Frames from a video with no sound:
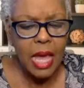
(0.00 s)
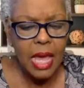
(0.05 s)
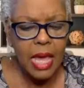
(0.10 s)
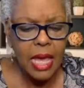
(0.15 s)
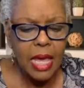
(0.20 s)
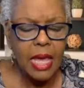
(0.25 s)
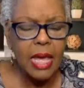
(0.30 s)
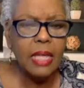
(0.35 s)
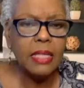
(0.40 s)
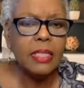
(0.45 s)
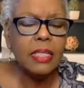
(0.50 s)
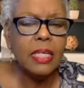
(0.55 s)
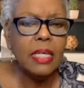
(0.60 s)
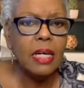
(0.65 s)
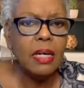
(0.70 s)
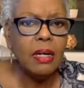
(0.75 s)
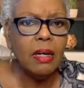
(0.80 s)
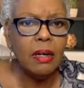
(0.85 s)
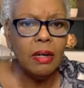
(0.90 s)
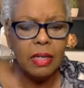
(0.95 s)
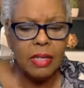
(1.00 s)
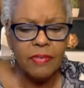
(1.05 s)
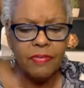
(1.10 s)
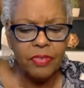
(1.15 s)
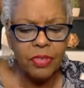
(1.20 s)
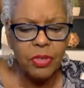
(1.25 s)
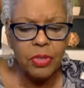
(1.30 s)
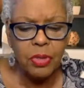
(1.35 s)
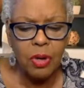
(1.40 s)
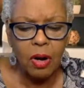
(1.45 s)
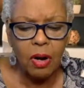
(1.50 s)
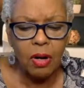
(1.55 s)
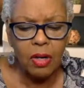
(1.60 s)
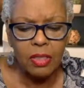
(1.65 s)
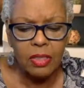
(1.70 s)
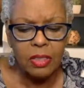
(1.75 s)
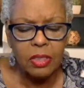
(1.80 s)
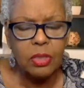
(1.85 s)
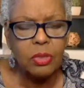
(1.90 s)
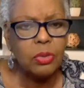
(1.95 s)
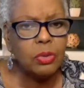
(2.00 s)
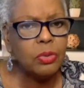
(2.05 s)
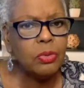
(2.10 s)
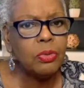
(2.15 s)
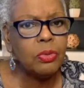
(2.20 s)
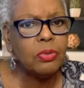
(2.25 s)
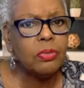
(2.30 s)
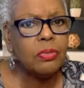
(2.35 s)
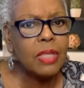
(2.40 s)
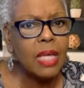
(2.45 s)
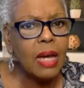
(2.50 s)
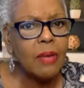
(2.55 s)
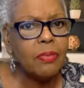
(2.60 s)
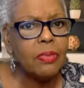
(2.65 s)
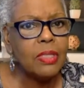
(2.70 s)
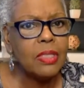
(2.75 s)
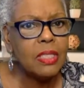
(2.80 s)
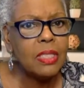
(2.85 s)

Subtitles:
And if you are a school that